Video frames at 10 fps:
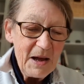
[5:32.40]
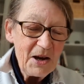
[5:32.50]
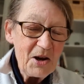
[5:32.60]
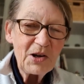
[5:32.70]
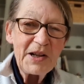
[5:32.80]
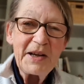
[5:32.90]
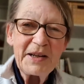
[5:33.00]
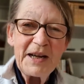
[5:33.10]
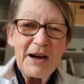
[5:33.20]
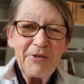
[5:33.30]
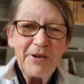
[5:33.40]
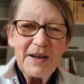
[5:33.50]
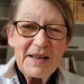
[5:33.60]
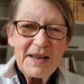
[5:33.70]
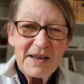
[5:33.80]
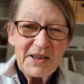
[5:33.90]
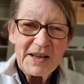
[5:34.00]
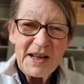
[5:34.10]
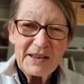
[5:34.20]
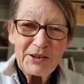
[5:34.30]
Oddly enough, there's
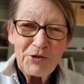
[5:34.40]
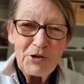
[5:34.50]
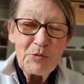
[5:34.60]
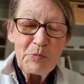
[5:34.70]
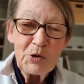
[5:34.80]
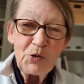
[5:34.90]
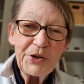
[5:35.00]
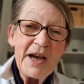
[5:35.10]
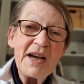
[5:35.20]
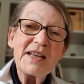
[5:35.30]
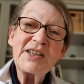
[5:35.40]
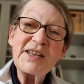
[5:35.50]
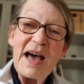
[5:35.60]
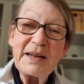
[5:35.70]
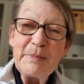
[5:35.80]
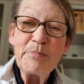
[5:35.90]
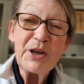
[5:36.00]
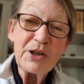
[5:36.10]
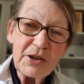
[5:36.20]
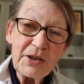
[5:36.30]
another group called
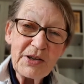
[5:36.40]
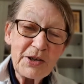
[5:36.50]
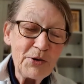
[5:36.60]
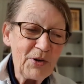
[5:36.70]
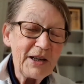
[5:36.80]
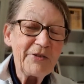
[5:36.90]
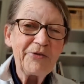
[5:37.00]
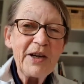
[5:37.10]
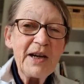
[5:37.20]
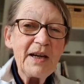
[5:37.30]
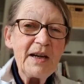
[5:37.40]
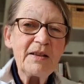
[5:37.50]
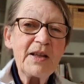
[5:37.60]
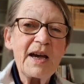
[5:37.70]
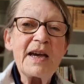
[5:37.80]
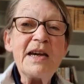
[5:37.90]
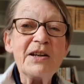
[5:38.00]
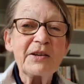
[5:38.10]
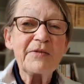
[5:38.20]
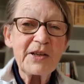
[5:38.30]
sunbirds who live in the heat
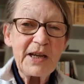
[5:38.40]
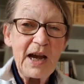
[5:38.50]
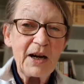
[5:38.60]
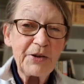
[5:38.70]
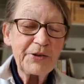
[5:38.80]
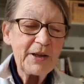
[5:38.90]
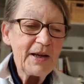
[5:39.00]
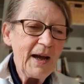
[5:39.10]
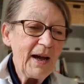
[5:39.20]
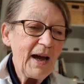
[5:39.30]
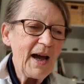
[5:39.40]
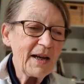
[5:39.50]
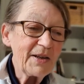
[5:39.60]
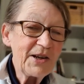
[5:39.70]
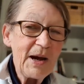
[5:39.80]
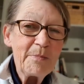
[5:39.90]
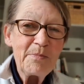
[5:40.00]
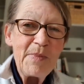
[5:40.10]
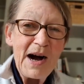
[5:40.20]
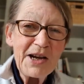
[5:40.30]
of the south and
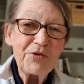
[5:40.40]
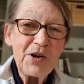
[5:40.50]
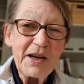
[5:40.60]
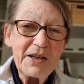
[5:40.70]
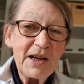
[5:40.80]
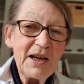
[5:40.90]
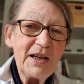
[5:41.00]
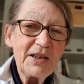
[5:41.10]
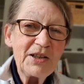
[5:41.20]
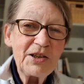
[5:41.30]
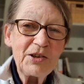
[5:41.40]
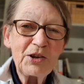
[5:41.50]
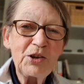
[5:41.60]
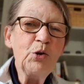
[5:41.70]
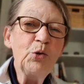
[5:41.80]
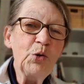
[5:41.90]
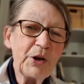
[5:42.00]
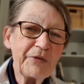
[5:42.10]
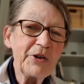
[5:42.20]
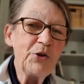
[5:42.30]
migrate to the cool of
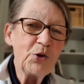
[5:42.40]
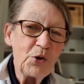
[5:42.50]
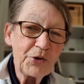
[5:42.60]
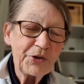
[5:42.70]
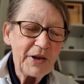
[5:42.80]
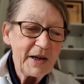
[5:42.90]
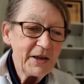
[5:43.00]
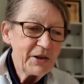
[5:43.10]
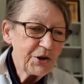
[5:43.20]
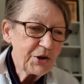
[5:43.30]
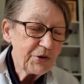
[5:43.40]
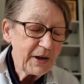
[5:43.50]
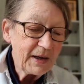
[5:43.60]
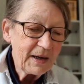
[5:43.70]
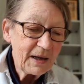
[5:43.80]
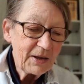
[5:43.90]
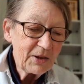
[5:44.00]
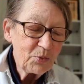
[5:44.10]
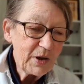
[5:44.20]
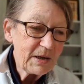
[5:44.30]
the north during uh, the
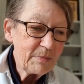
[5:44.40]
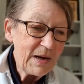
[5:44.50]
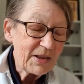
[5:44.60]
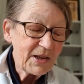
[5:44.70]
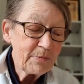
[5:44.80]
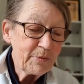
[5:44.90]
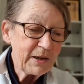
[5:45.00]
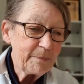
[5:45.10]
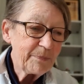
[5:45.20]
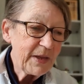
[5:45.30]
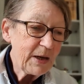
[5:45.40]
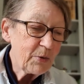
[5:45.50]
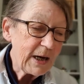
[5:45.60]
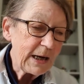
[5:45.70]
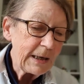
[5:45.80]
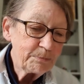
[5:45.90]
winter months, but there we are.